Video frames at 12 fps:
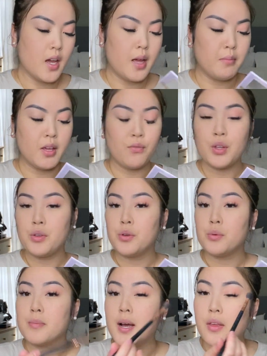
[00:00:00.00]
I'm giving
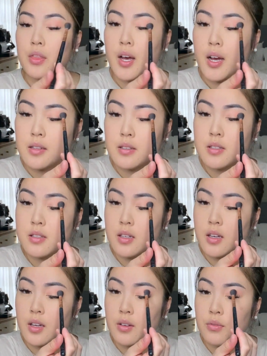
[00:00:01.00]
you my thoughts
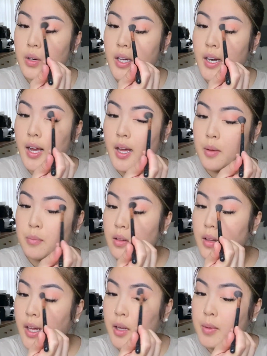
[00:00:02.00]
of what I
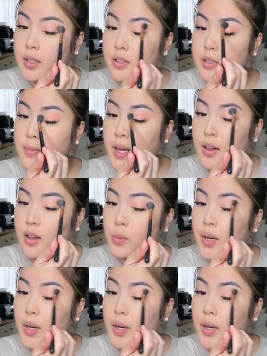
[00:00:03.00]
like about this palette,